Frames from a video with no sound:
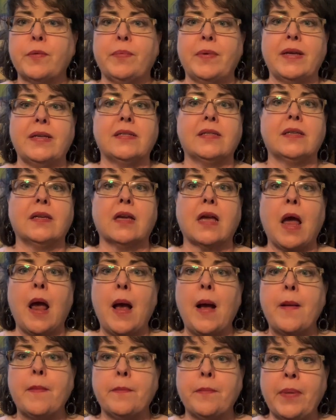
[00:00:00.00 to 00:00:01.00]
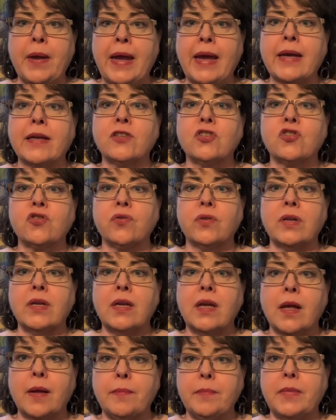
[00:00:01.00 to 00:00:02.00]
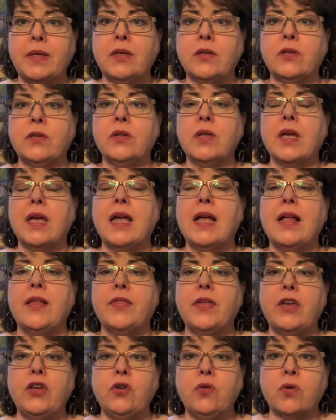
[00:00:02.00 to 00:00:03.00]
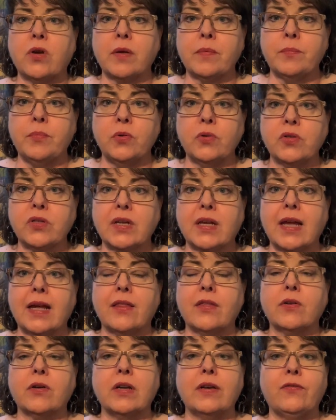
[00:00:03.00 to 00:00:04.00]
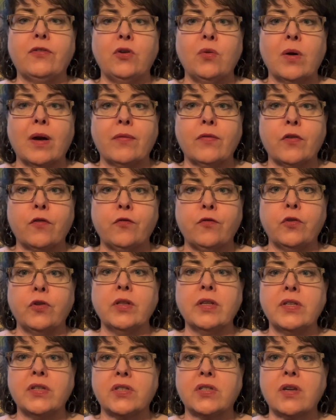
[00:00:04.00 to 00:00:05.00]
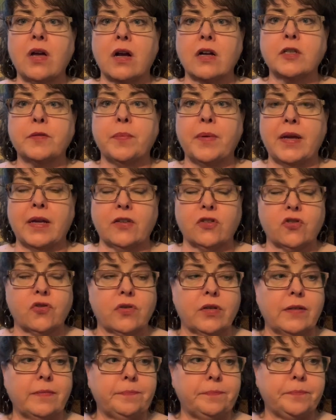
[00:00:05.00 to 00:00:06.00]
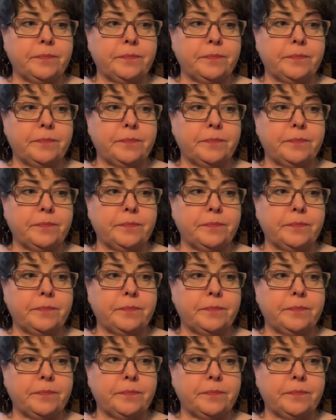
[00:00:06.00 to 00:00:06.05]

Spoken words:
basic pantry meal that you can pull together if you have a fully stocked pantry.